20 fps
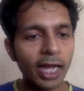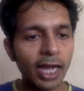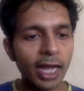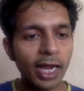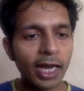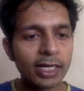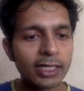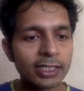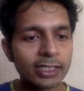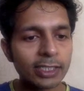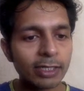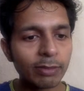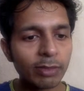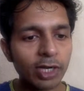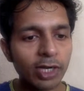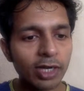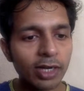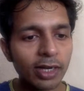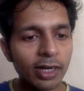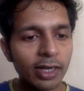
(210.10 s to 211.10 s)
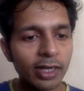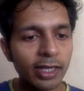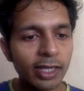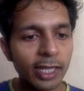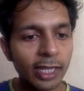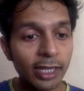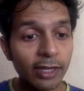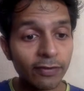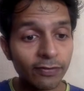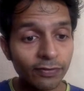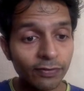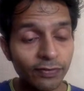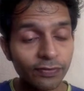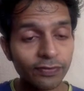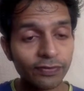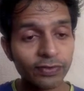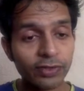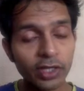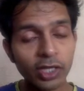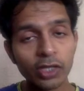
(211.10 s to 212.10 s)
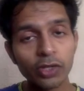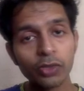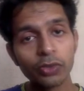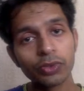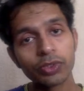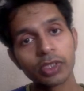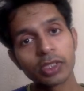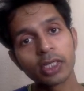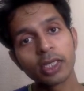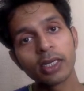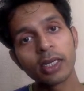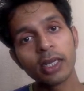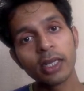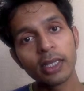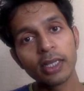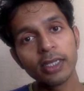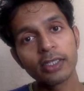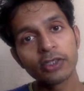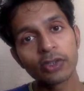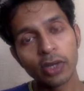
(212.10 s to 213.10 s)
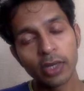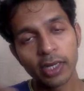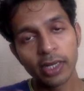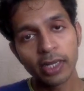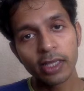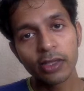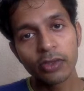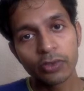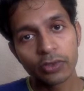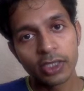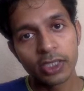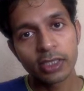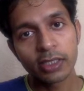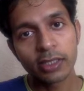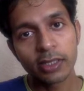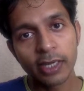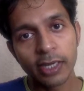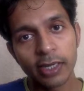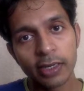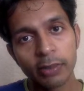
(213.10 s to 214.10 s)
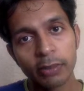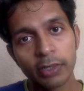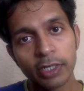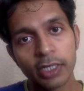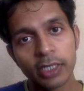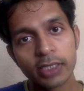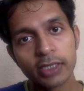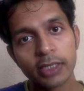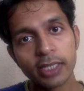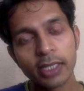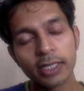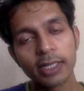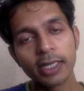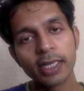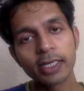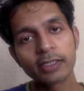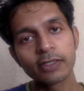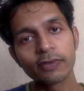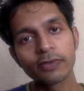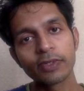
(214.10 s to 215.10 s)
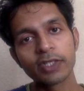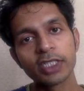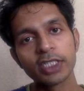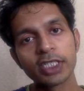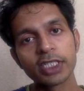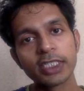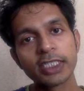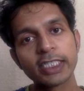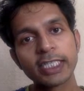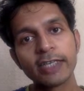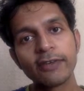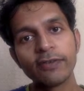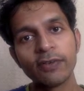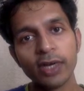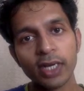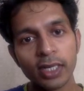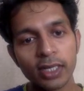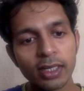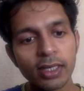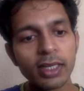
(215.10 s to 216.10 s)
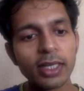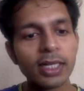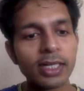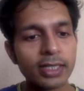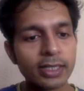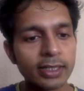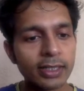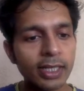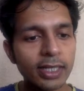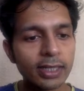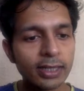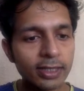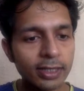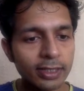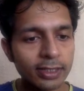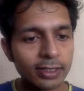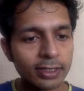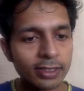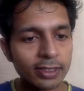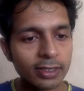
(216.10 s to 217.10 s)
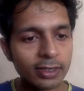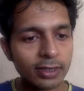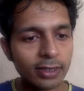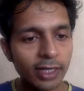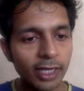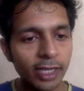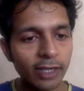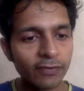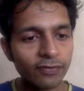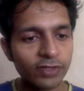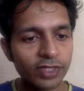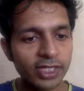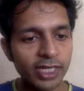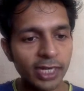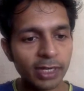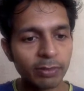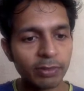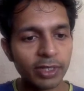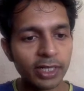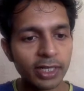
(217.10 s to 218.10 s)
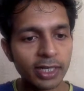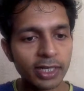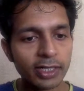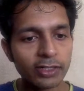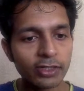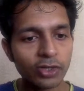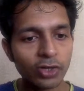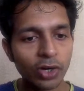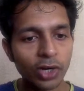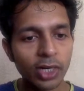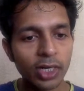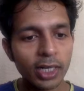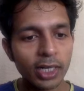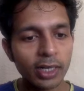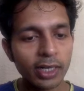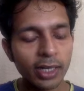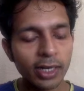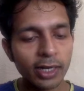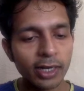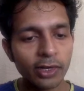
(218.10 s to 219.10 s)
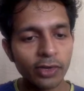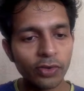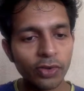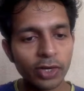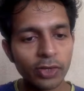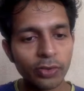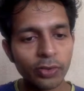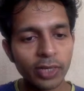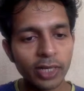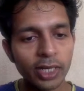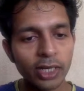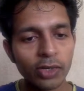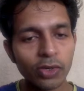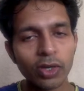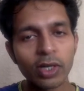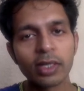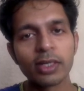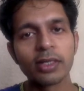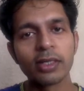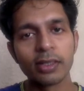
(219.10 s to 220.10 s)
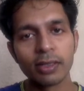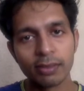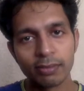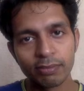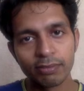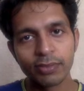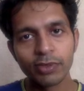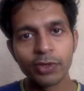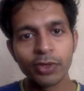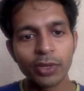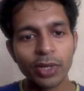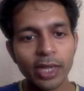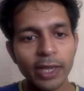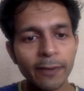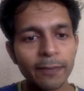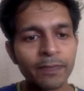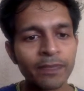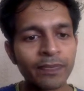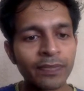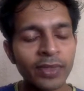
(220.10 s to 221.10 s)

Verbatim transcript: And similarly, if the user is already using the database and it has a version say 1, then this if statement gets called and here you are doing an alter, okay,